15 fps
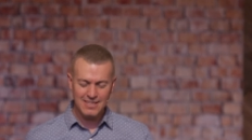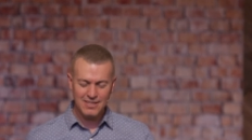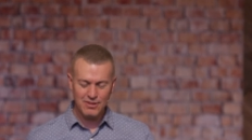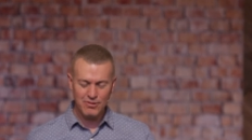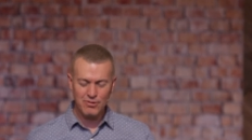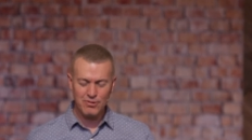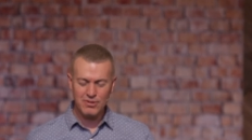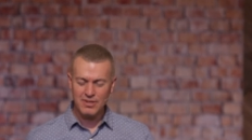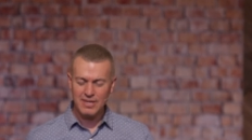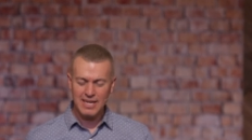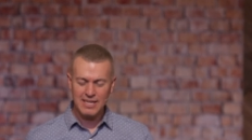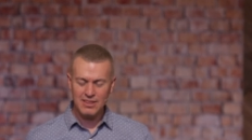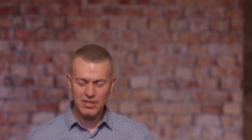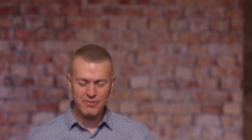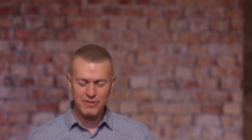Lord, I
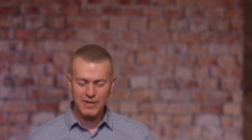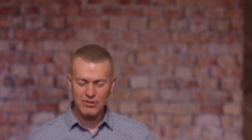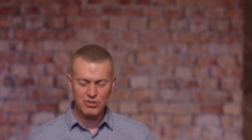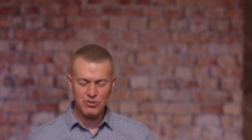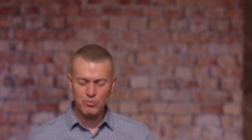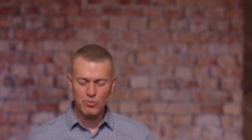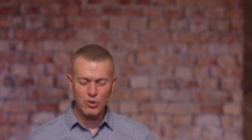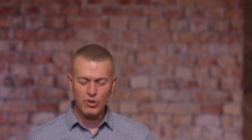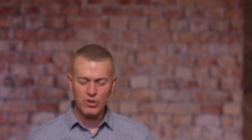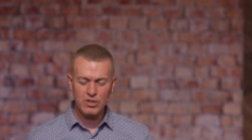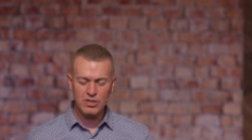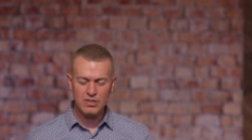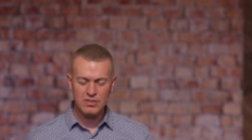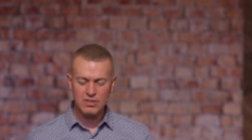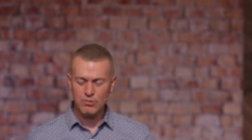love how you
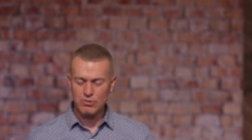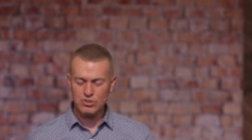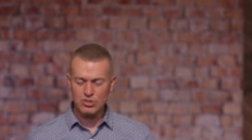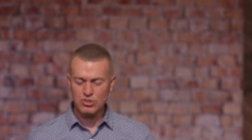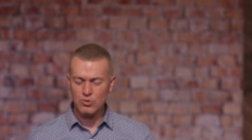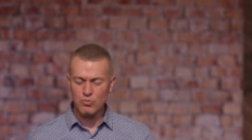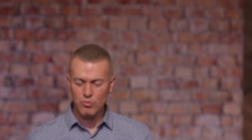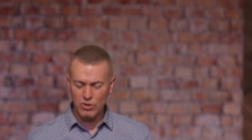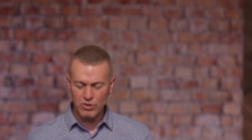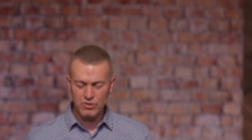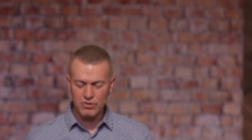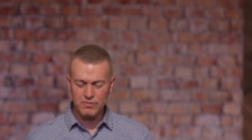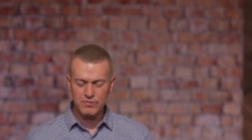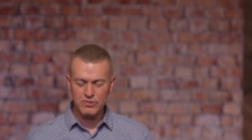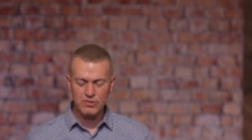work. You are such a
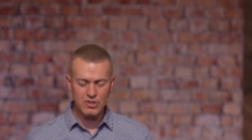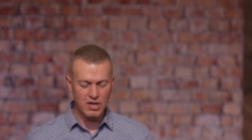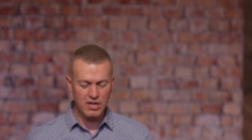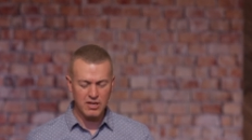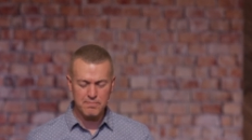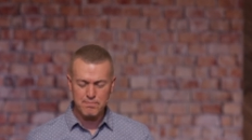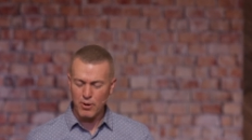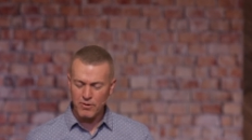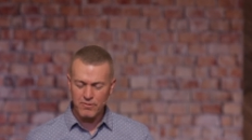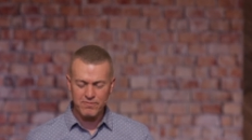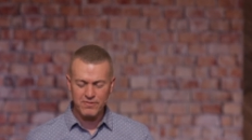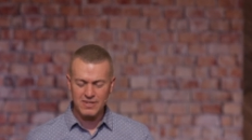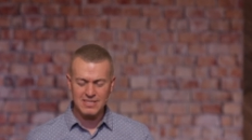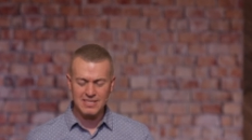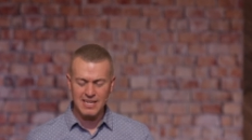wonderful God,
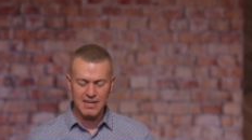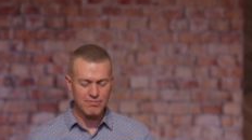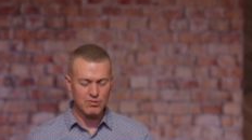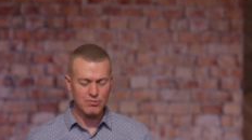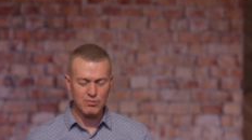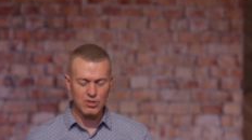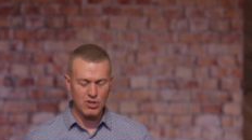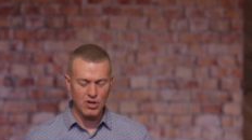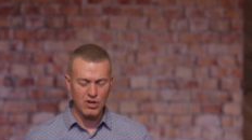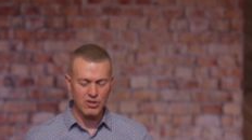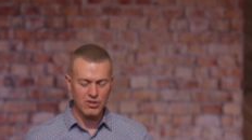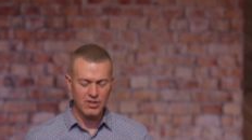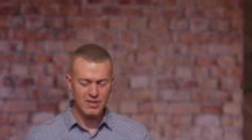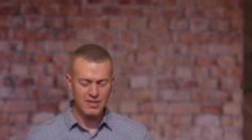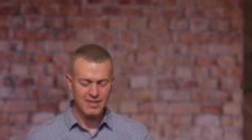perfect in every
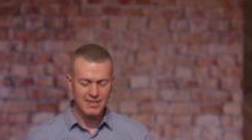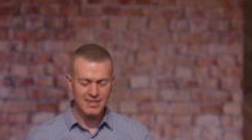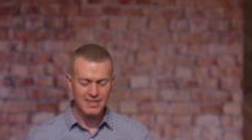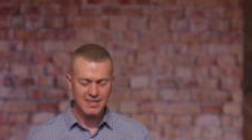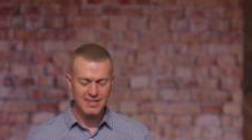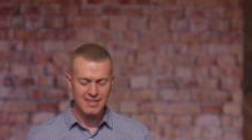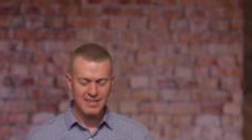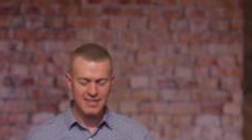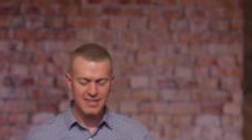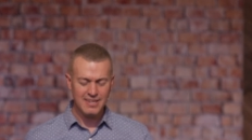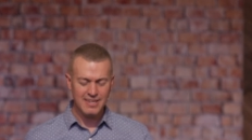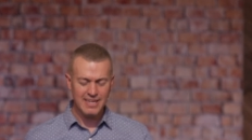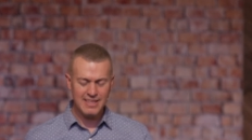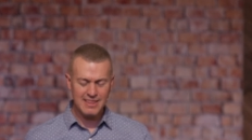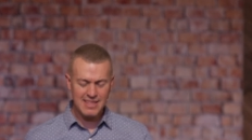regard.
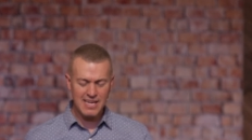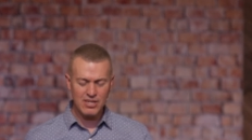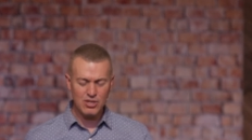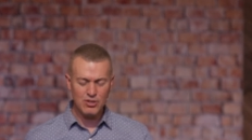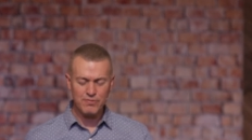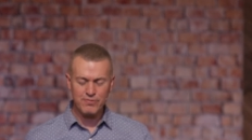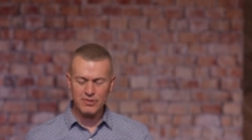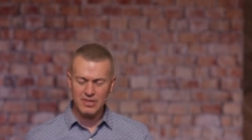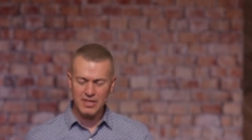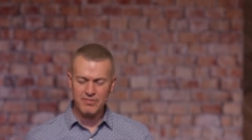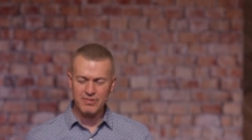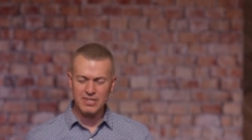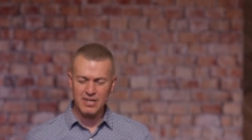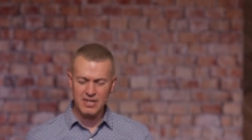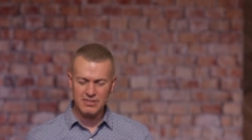And thank you for
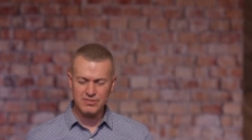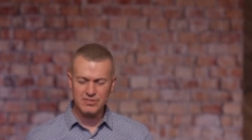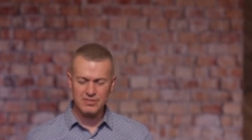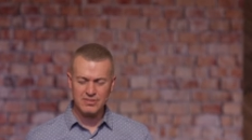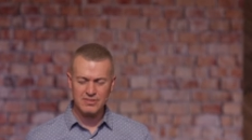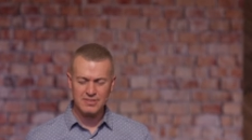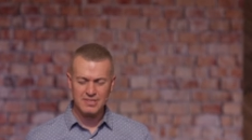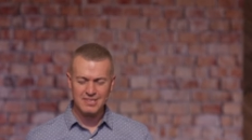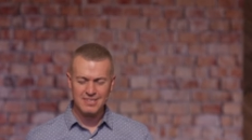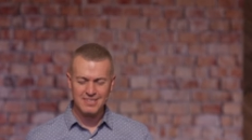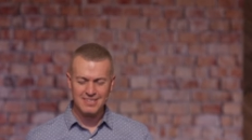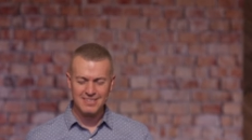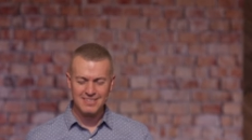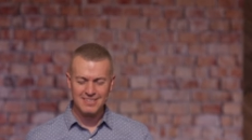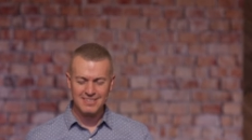loving us.
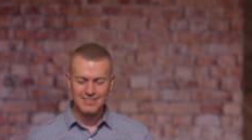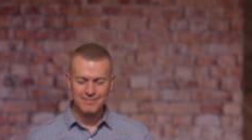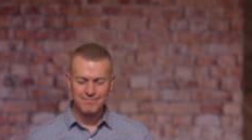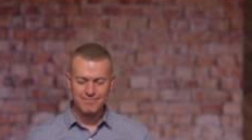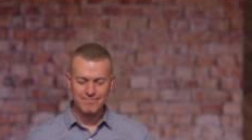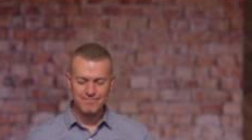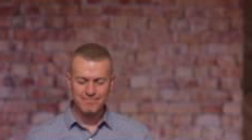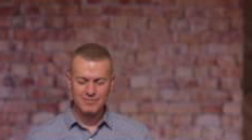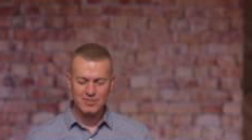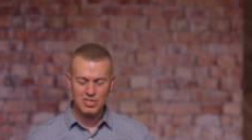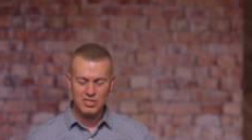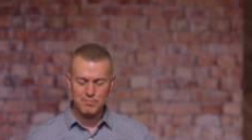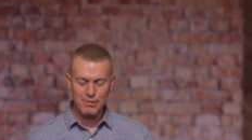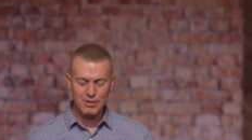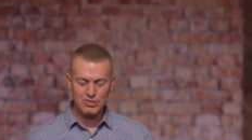It's in
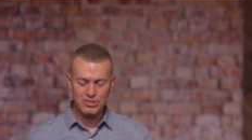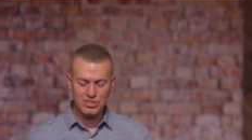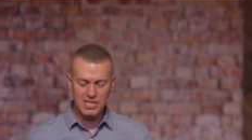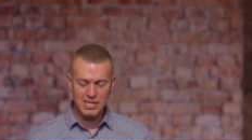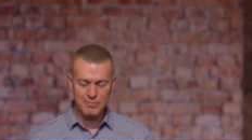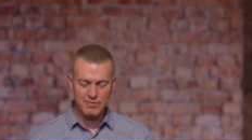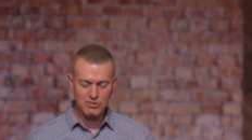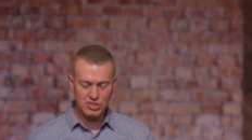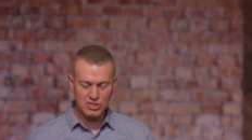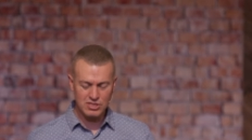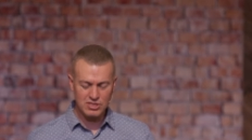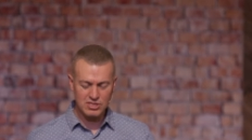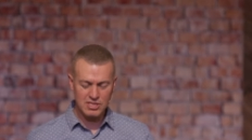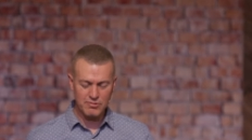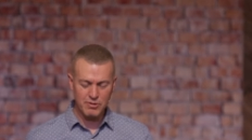the precious name of
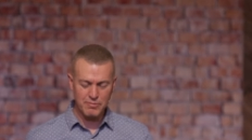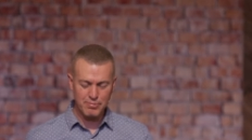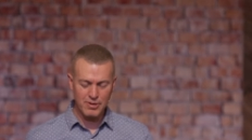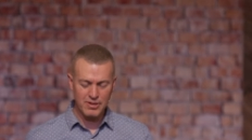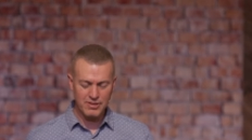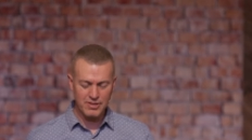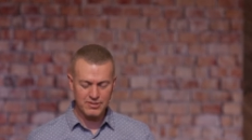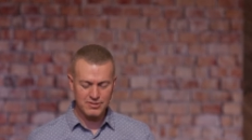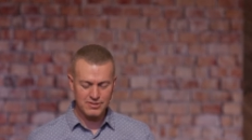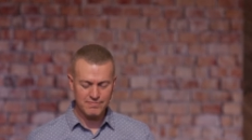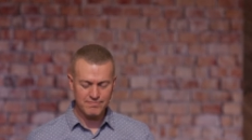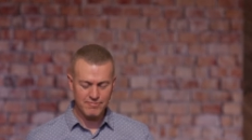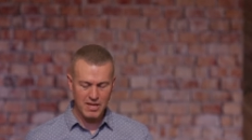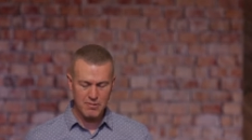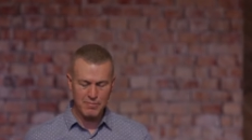Jesus that we pray this.
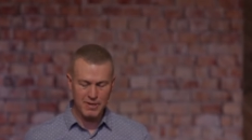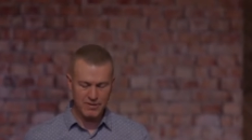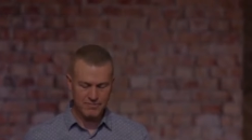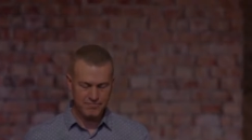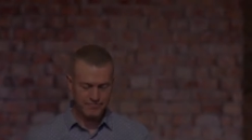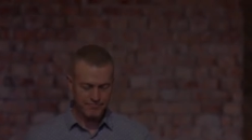Amen.